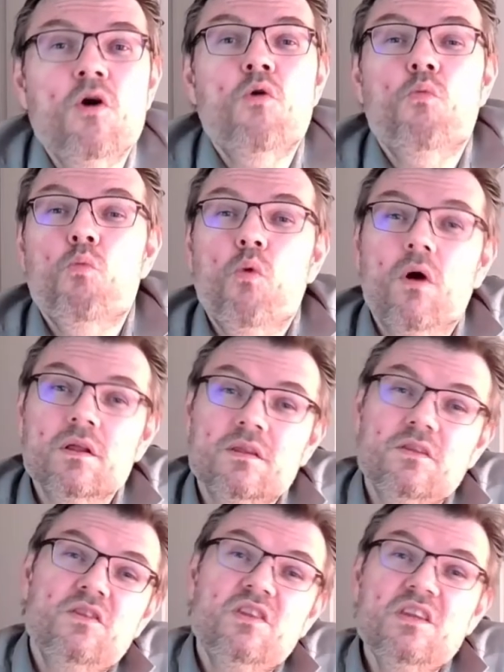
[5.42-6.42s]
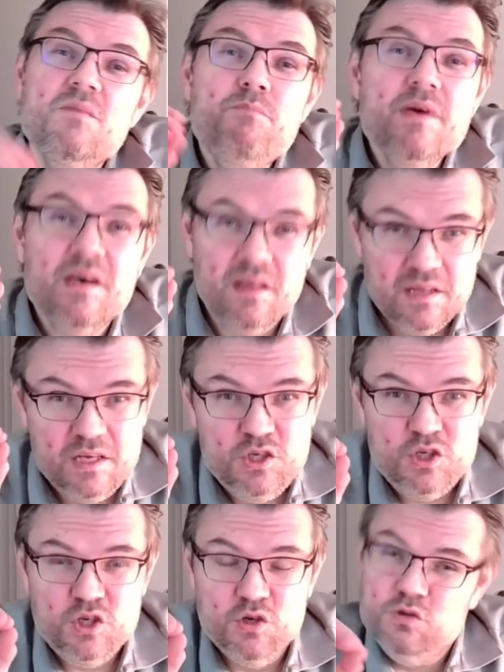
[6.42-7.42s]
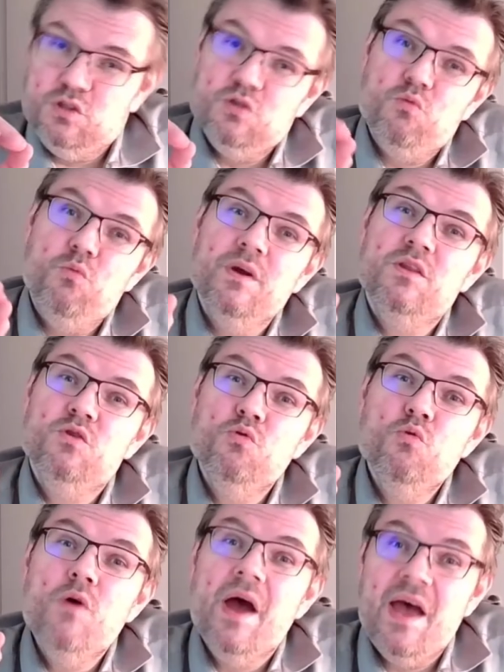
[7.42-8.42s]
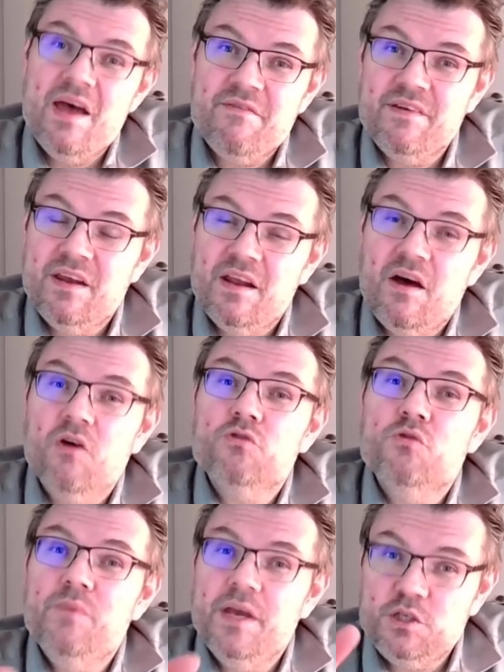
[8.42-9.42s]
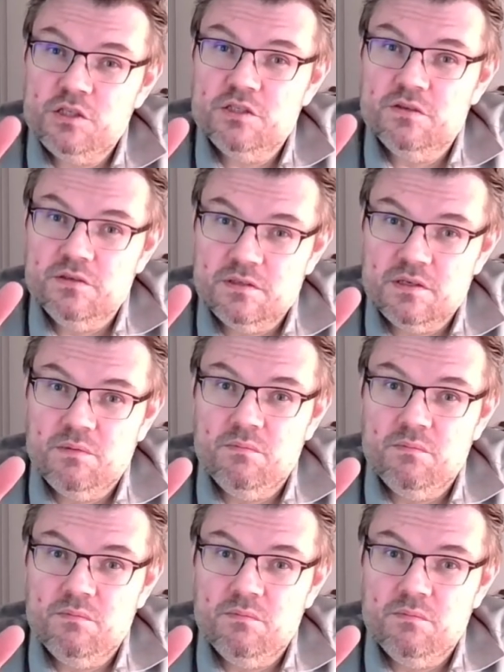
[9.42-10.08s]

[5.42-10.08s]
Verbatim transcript: what typical issues we do have in an automation system.